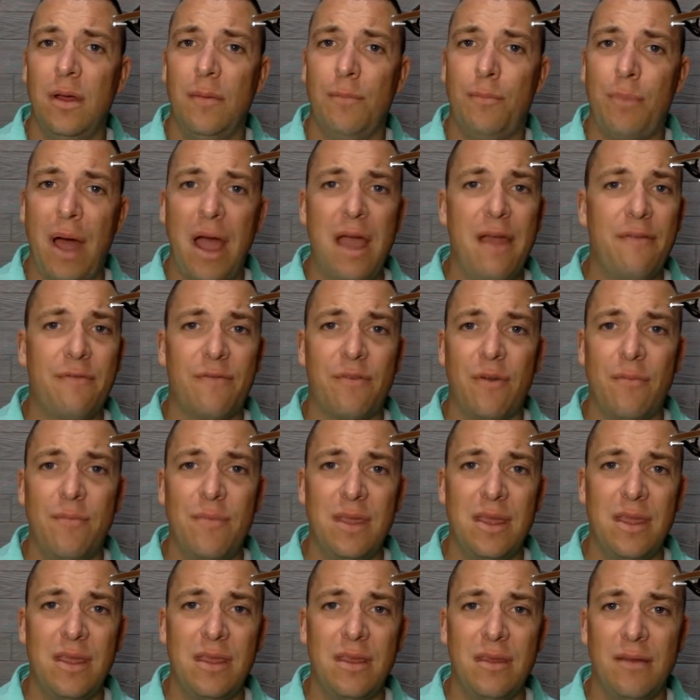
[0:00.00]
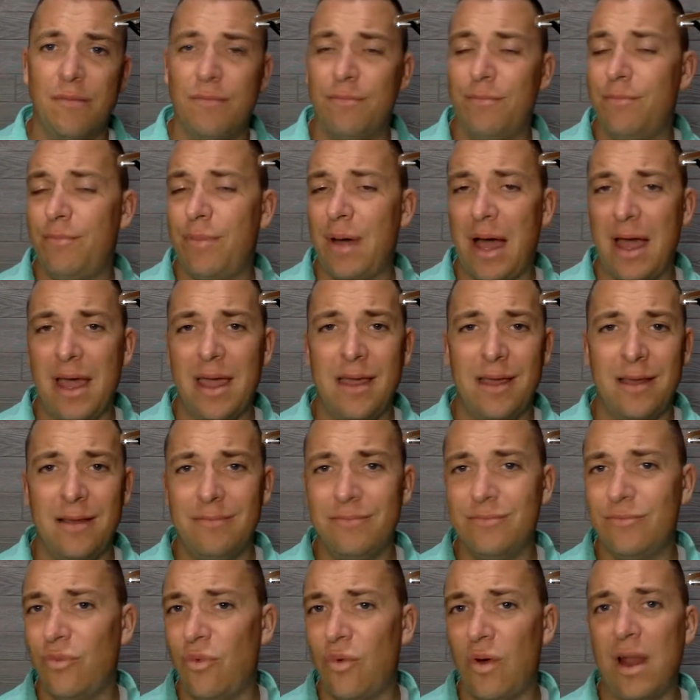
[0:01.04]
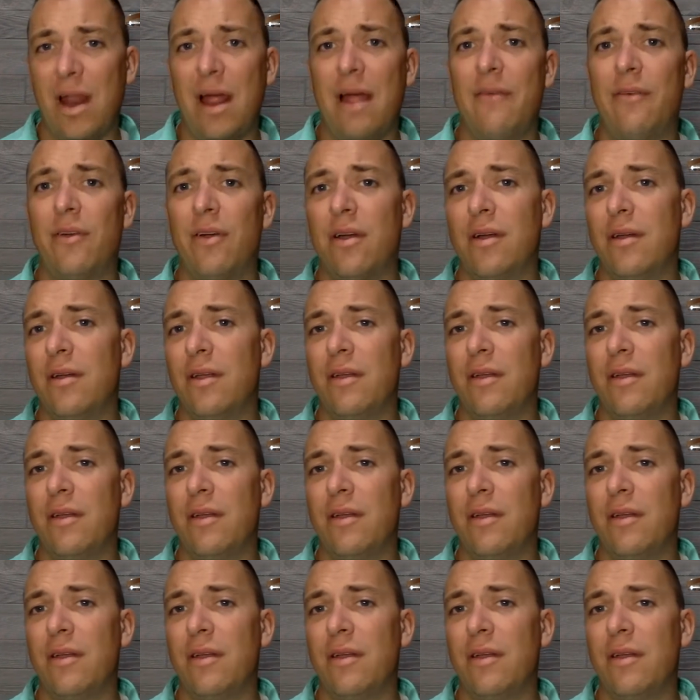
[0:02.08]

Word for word: Buy it from me. Buy it, whatever.